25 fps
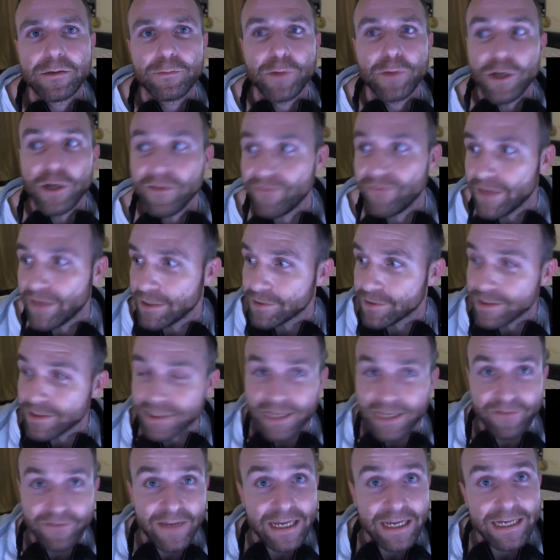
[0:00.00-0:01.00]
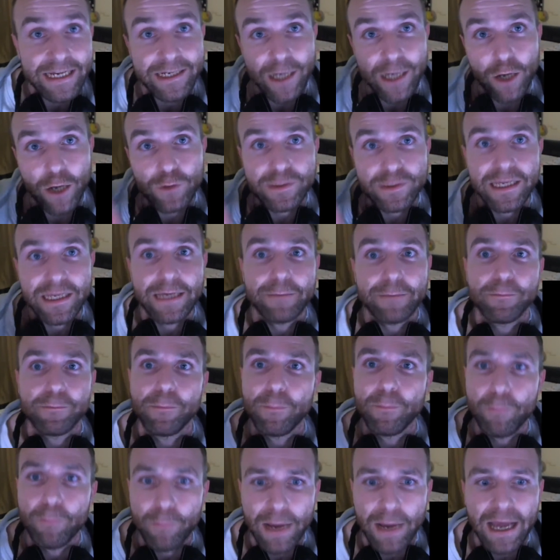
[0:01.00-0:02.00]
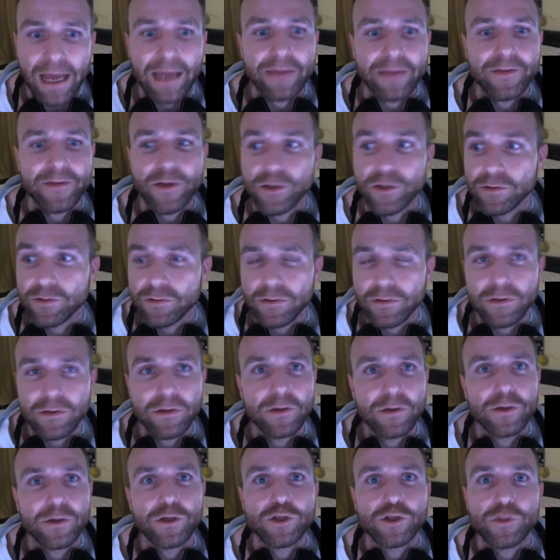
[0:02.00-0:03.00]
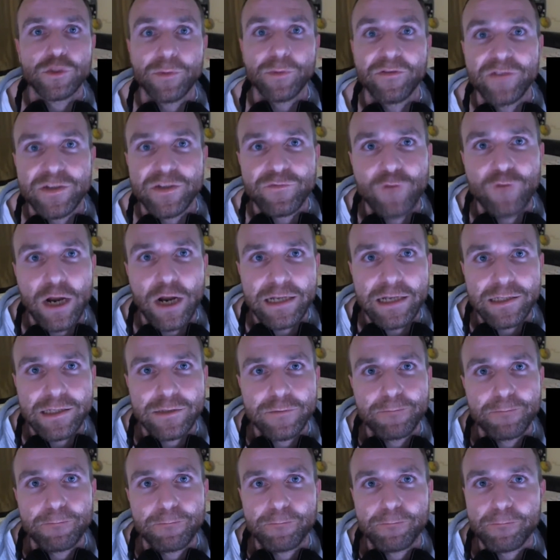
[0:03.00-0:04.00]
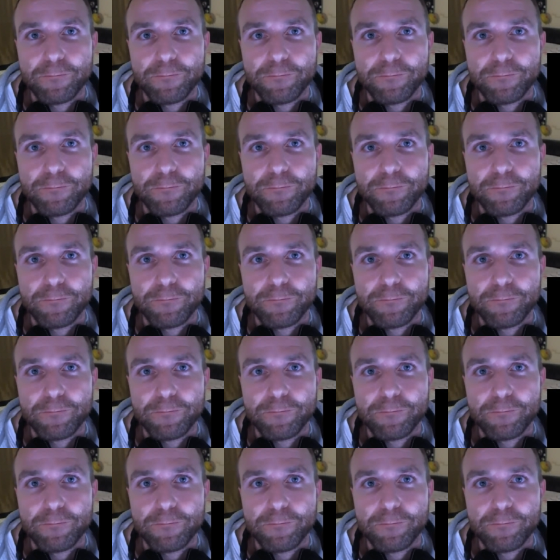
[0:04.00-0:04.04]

but he feels as if he knows him better than some of his friends.